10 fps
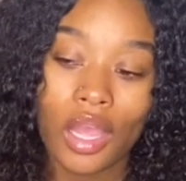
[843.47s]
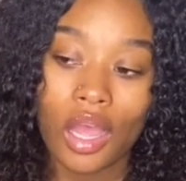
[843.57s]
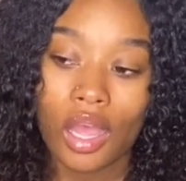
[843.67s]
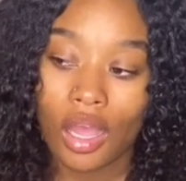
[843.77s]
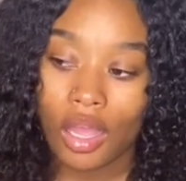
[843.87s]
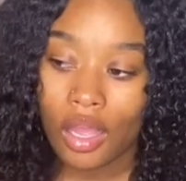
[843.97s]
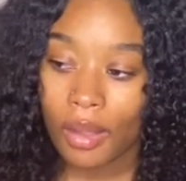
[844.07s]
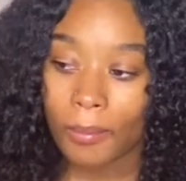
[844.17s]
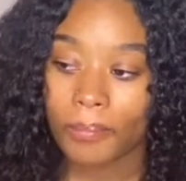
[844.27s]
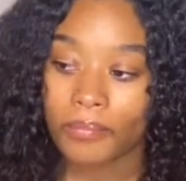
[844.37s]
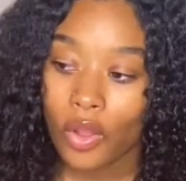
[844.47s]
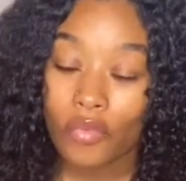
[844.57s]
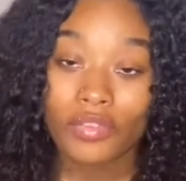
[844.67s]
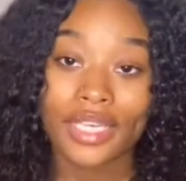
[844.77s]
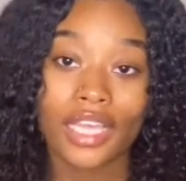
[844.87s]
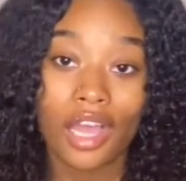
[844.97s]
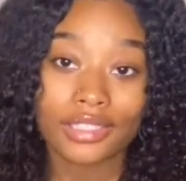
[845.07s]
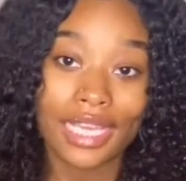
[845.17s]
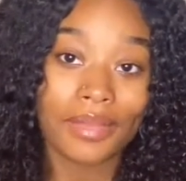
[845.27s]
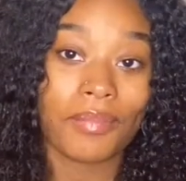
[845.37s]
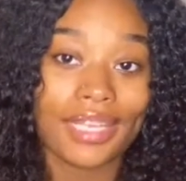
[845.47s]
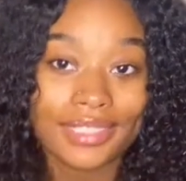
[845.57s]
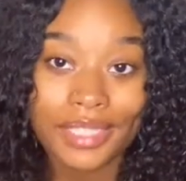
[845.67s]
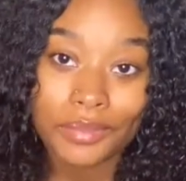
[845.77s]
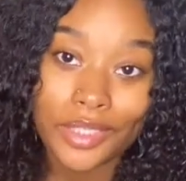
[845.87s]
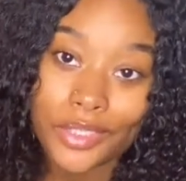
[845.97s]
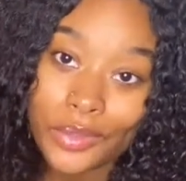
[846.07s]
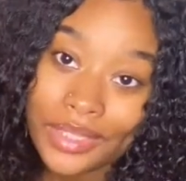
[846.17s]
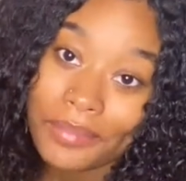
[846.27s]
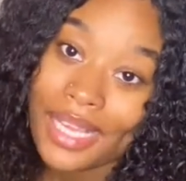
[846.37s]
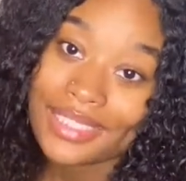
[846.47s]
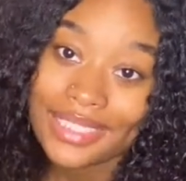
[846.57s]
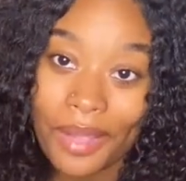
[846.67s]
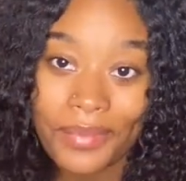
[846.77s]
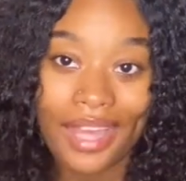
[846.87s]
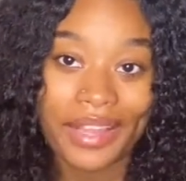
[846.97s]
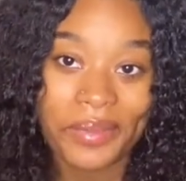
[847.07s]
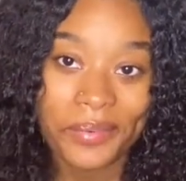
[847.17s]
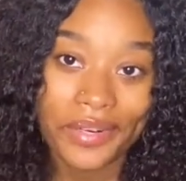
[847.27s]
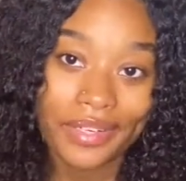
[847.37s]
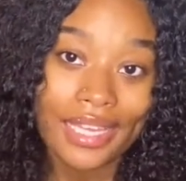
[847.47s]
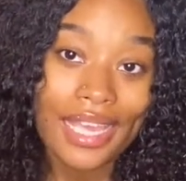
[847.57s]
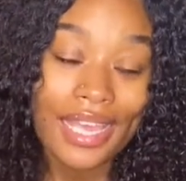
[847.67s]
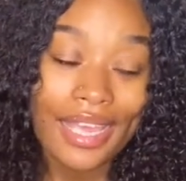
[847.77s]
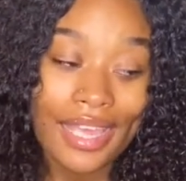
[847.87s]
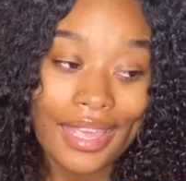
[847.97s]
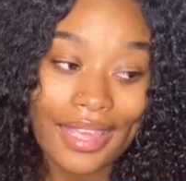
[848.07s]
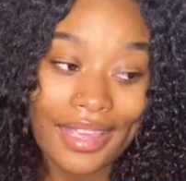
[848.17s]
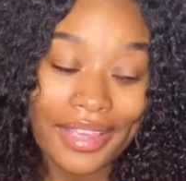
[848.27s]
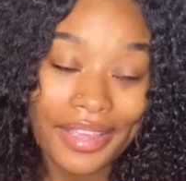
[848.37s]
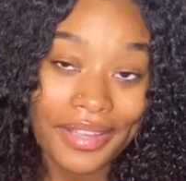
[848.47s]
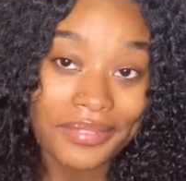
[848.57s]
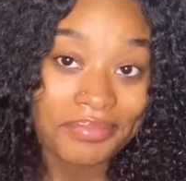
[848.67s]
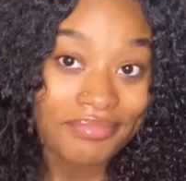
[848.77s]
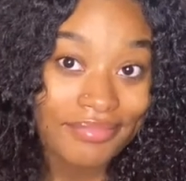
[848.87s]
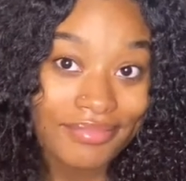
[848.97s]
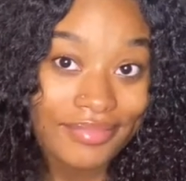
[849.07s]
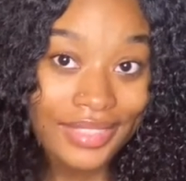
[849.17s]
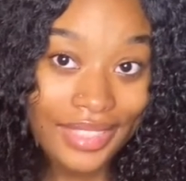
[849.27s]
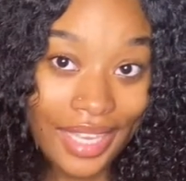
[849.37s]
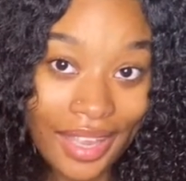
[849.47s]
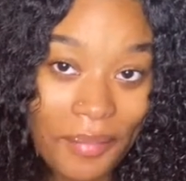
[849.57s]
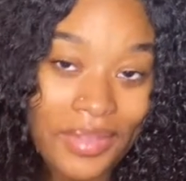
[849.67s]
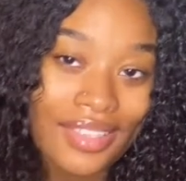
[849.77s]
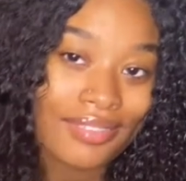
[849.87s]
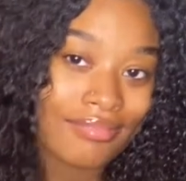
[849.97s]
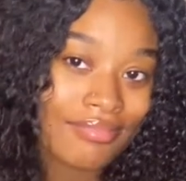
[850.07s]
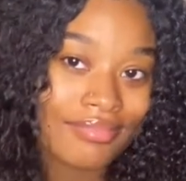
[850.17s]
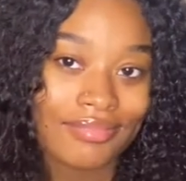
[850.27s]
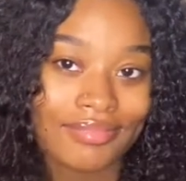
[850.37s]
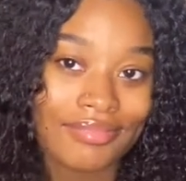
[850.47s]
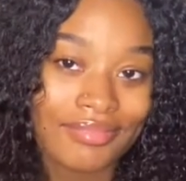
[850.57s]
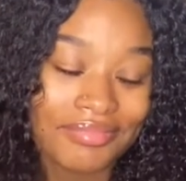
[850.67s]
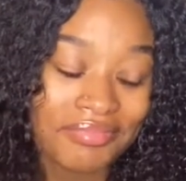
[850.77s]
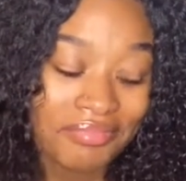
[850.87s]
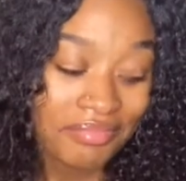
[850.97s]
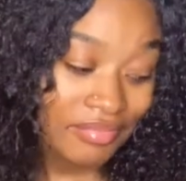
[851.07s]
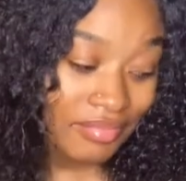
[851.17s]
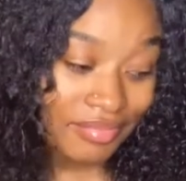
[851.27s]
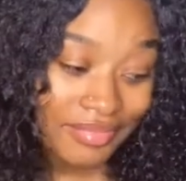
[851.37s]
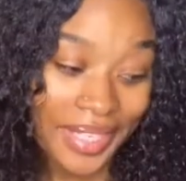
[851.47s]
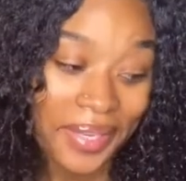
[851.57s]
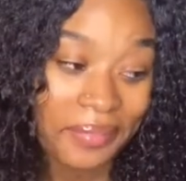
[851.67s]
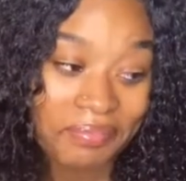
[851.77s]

Um, hopefully y'all take my tips and use them and tell me how they work. And yeah, I mean, yeah.